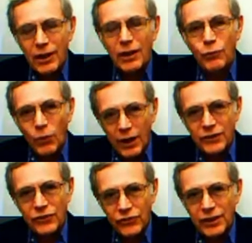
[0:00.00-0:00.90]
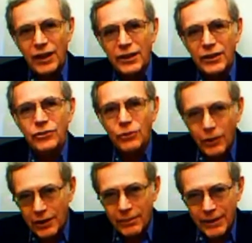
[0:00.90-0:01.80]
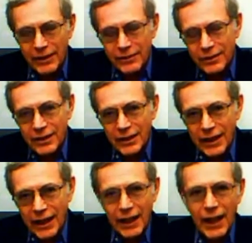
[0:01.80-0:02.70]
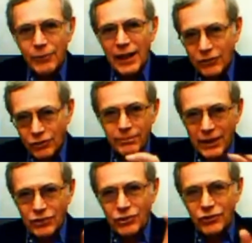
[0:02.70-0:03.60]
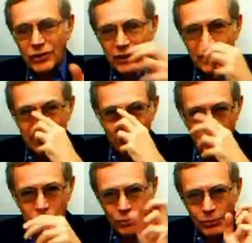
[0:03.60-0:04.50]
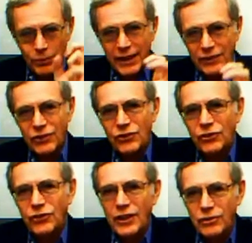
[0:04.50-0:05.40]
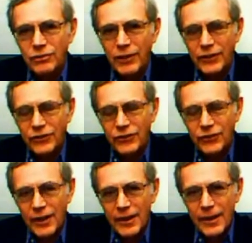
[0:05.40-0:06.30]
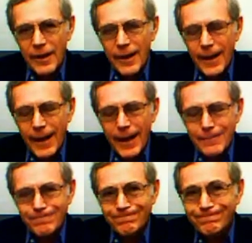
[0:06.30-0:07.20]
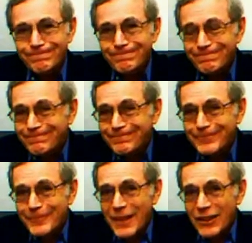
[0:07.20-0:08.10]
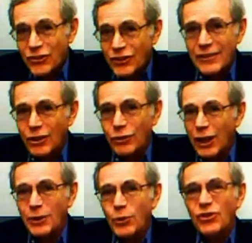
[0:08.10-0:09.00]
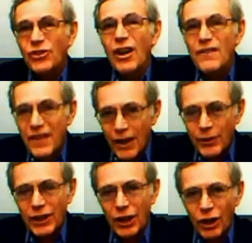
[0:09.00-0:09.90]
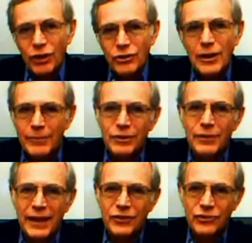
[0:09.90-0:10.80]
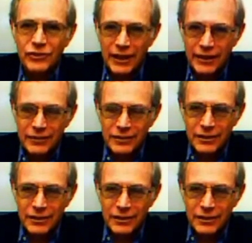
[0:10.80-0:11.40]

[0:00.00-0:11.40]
of what Sinha is talking about. And I will actually mention this a little in a week or two when we get to the secession crisis. South Carolina was a very undemocratic state.